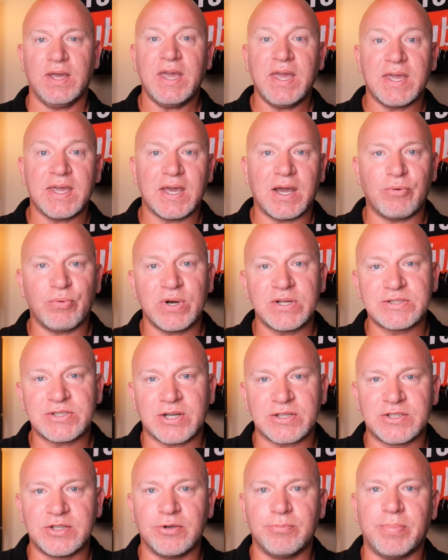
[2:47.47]
Hey, I want to
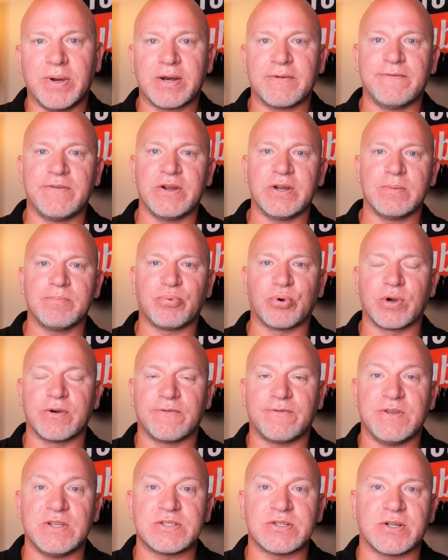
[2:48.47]
talk to you about a very
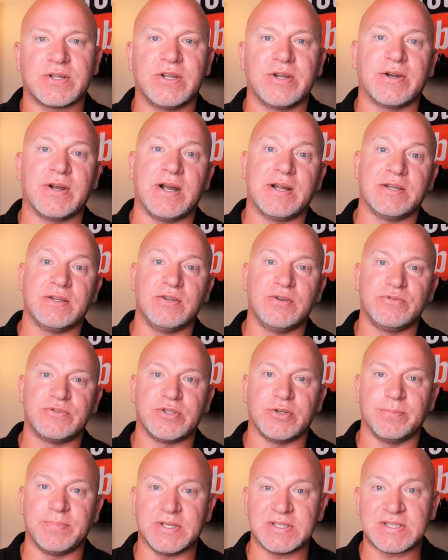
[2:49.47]
important feature here on YouTube.